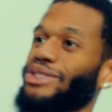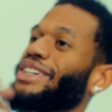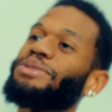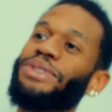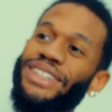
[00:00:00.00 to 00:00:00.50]

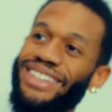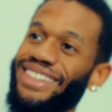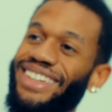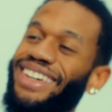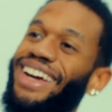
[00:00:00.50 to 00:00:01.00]
touch me. Come
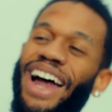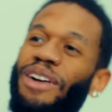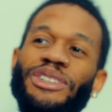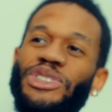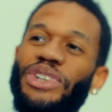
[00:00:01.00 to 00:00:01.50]
on, bro. I
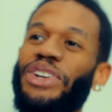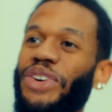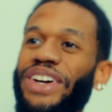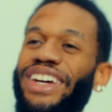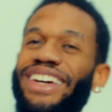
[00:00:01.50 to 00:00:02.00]
don't want you to
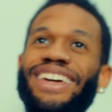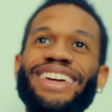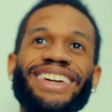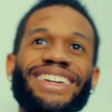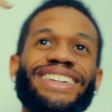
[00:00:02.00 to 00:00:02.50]
do it.